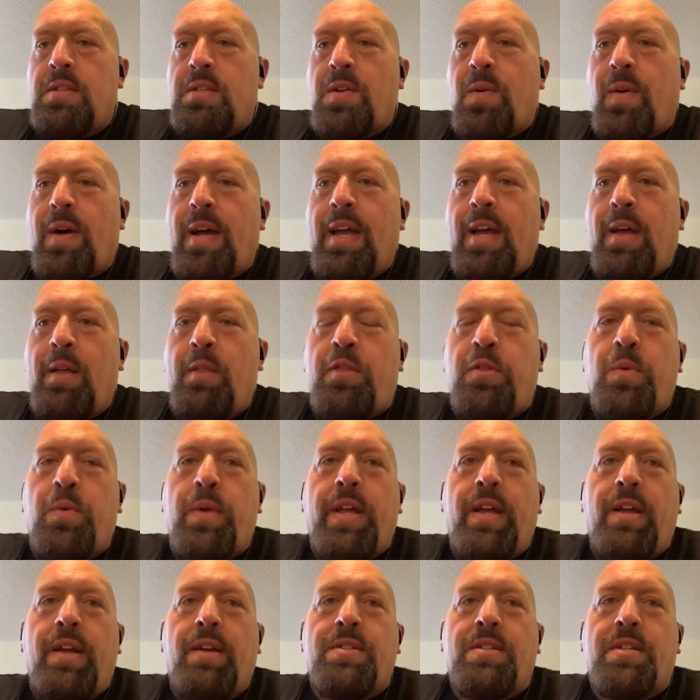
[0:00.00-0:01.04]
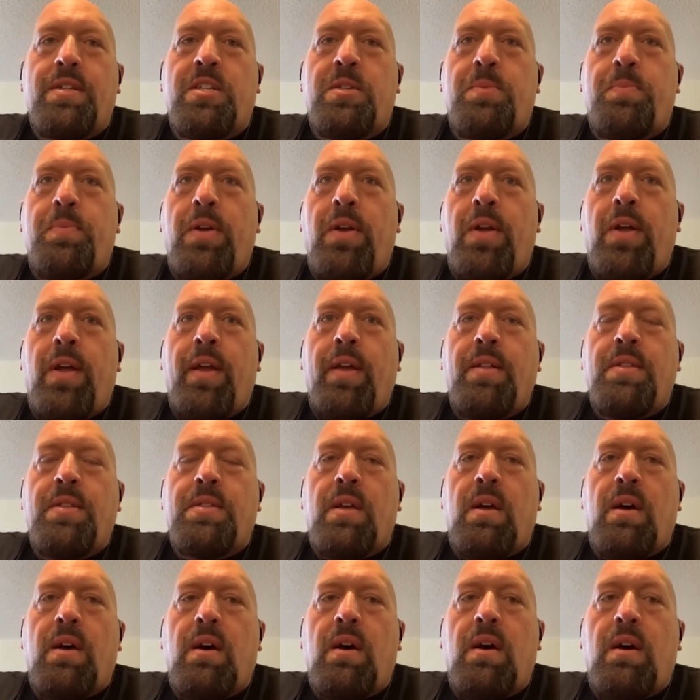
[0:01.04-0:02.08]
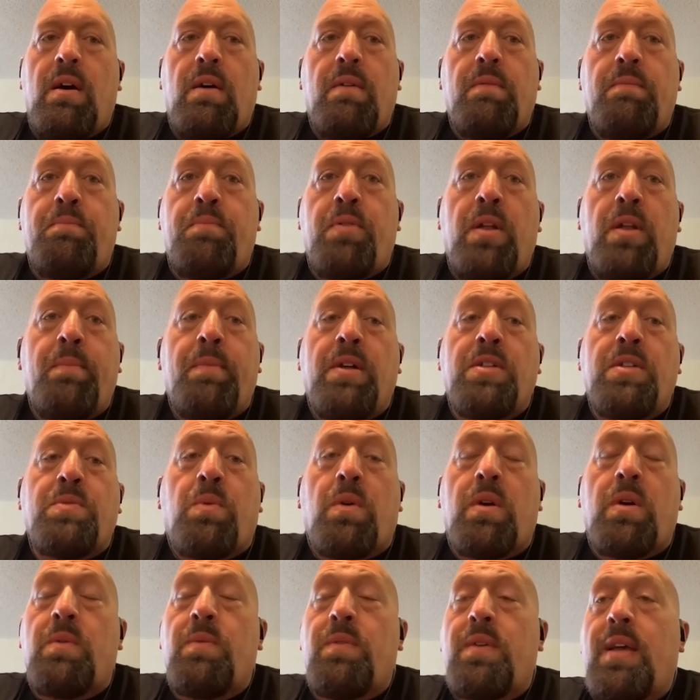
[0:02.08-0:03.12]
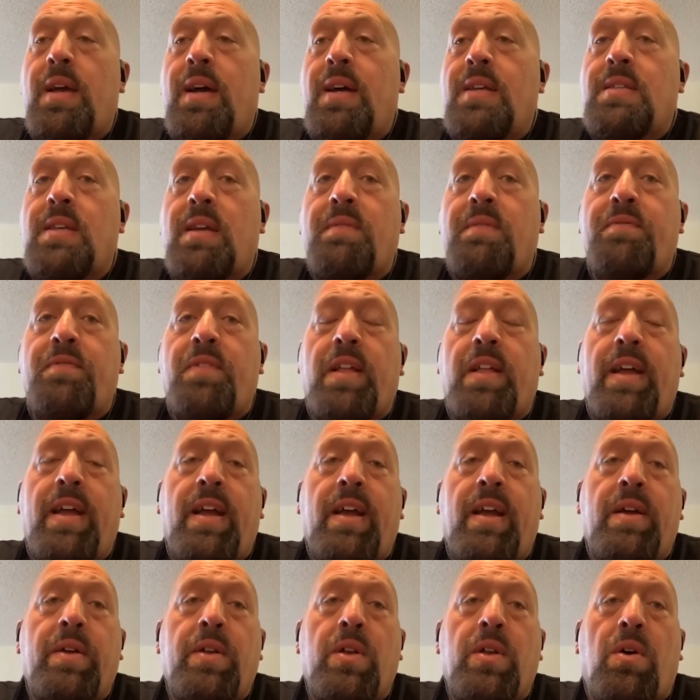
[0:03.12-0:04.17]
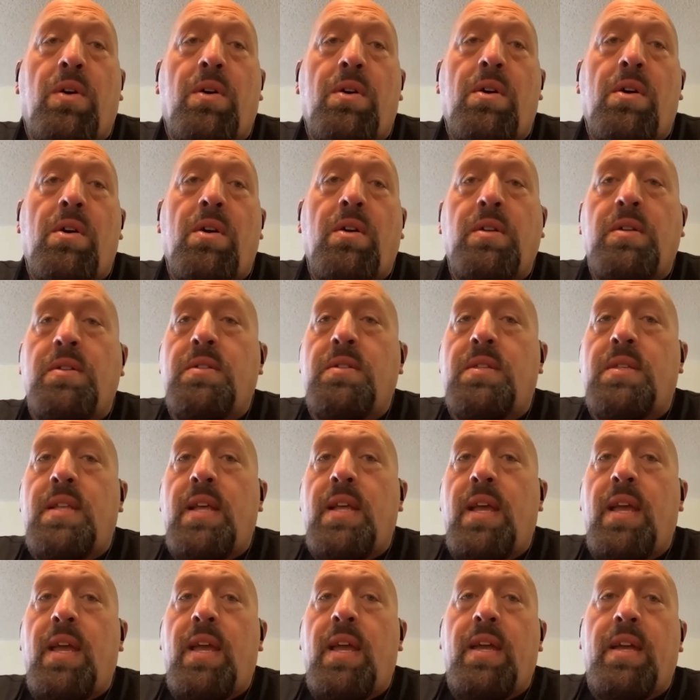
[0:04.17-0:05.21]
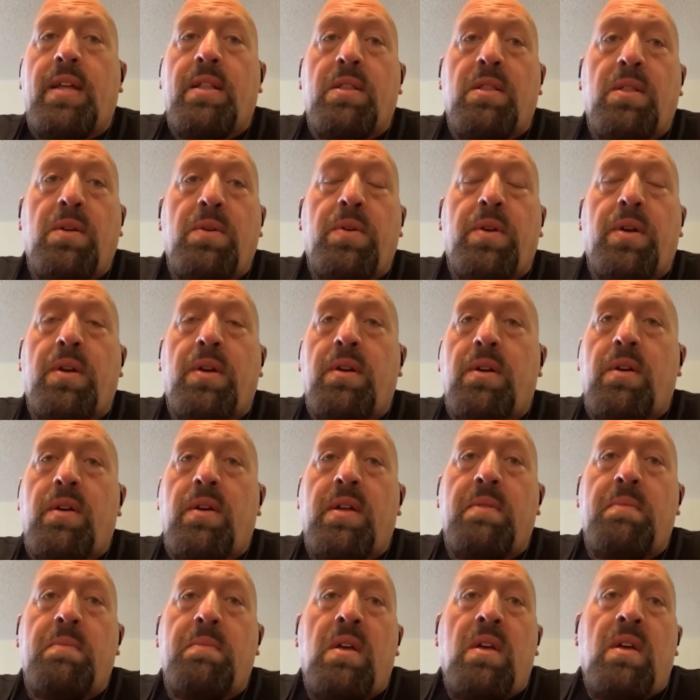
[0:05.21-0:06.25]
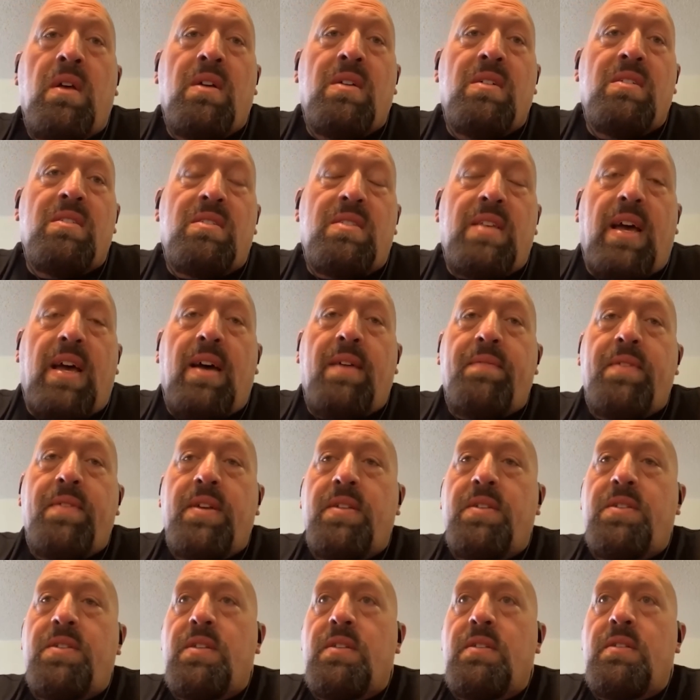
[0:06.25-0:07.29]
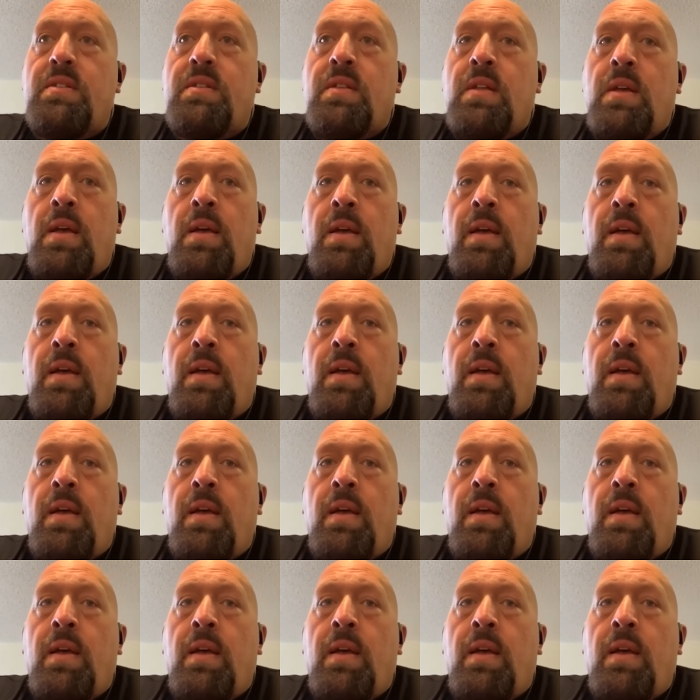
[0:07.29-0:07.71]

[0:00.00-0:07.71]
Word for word: so I had three years experience of pretty much working with guys like Flair and Arn and Sting and Luger and Savage and